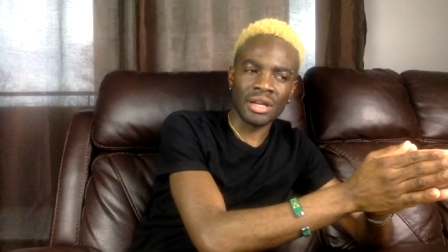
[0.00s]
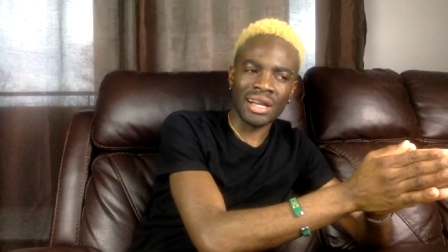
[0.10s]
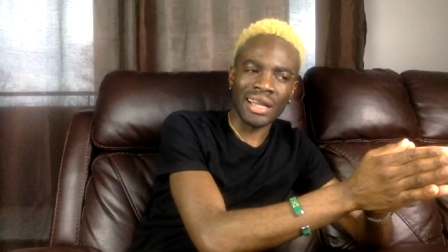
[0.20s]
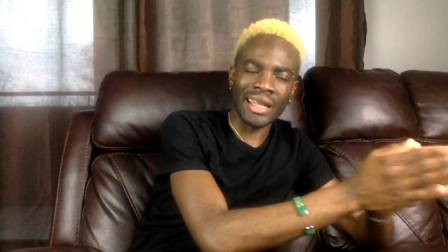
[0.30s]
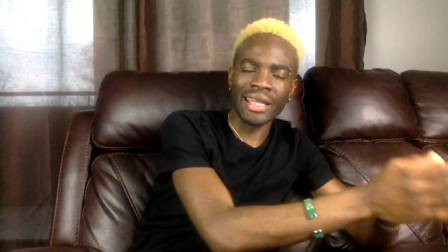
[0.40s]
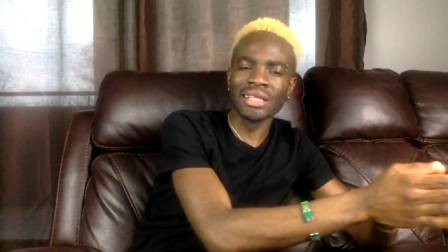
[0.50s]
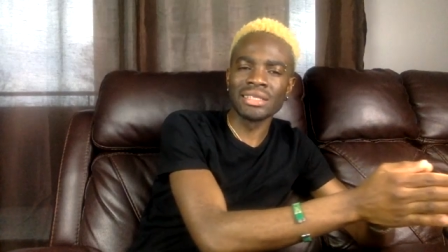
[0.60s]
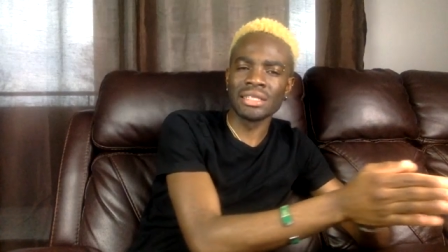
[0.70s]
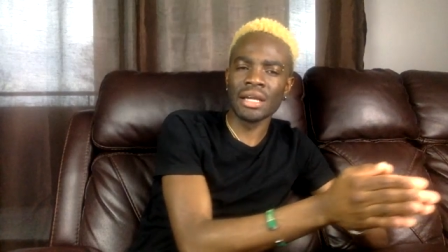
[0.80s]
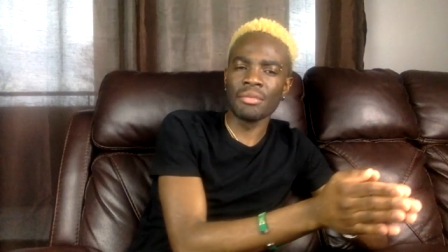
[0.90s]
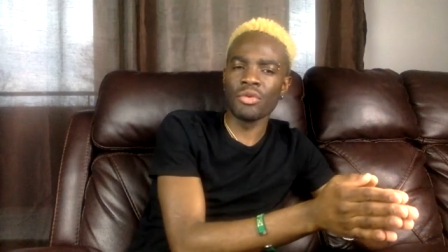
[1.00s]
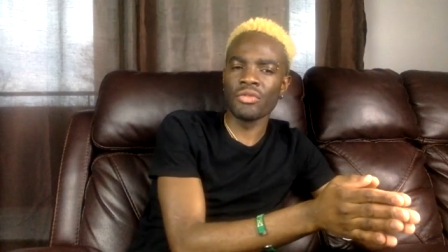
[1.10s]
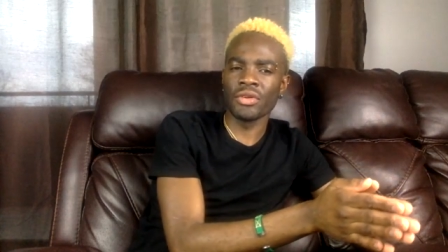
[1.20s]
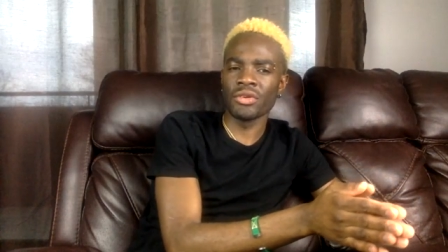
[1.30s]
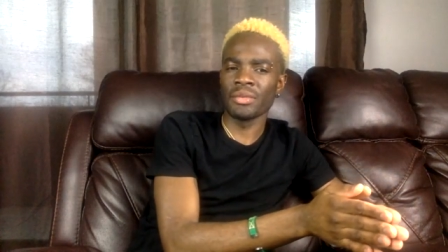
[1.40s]
a healthier
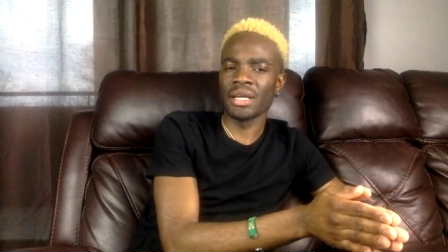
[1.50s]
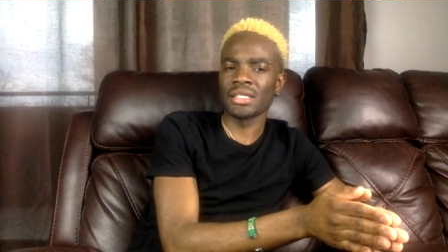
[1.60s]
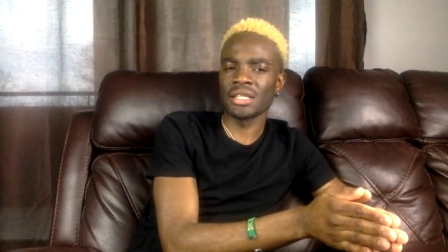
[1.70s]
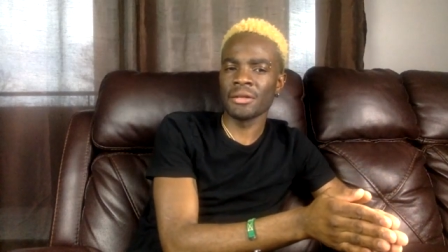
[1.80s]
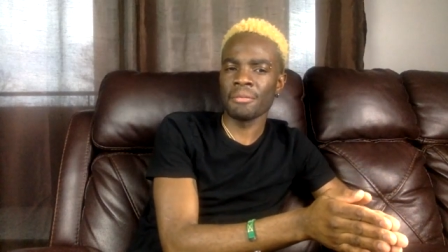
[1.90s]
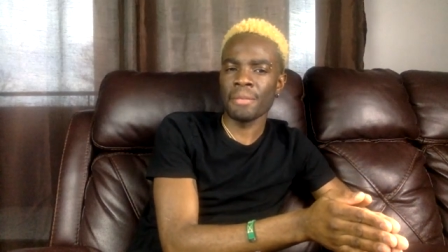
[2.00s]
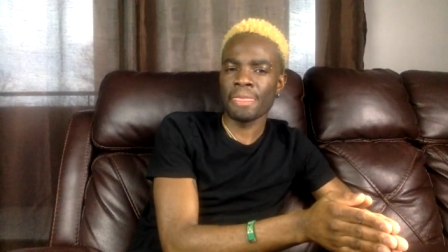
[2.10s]
move. You know what I say?